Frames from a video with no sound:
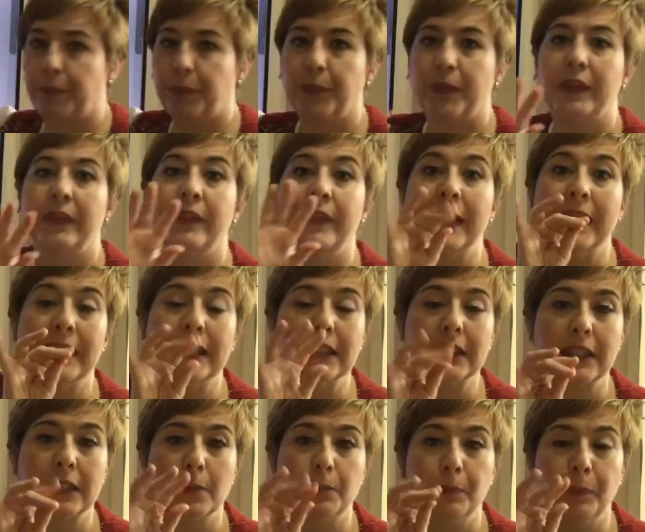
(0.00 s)
They
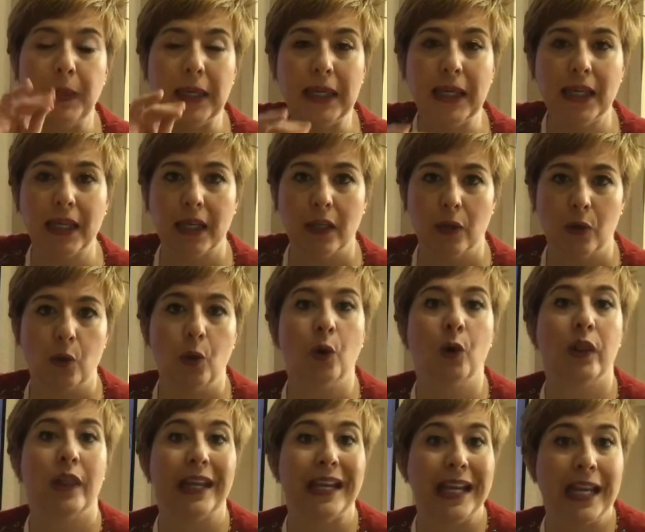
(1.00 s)
speak, or
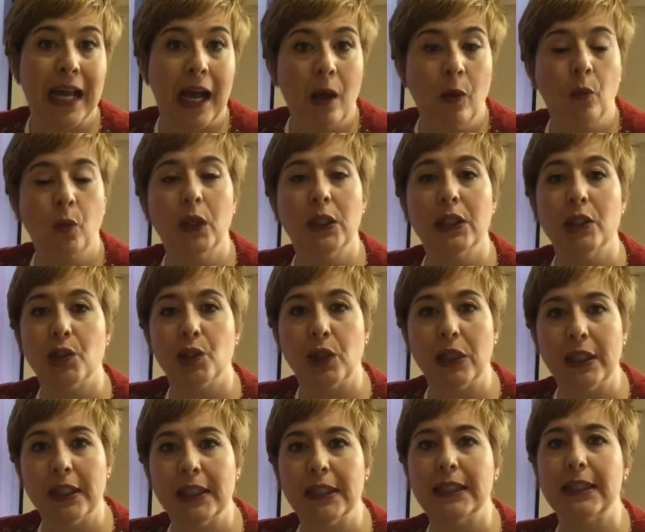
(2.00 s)
the language
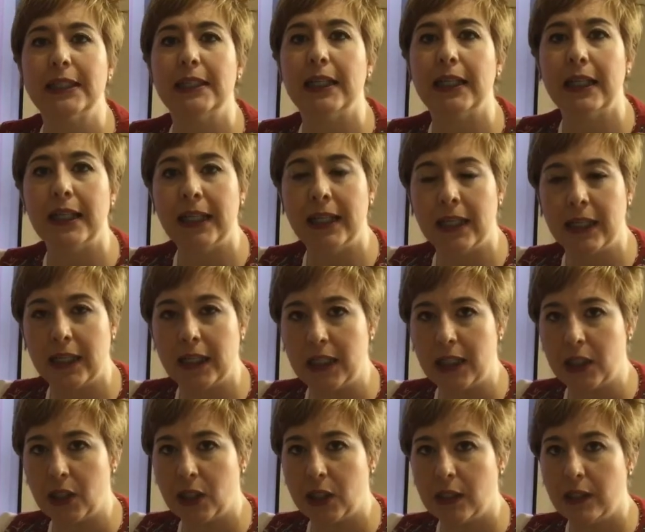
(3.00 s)
is
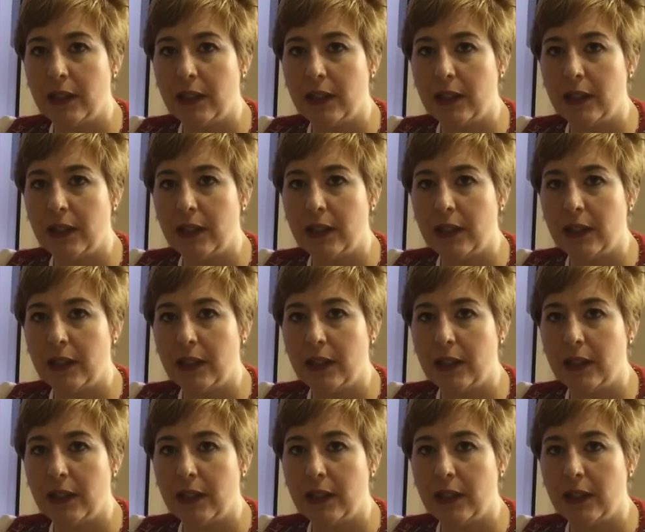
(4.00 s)
English.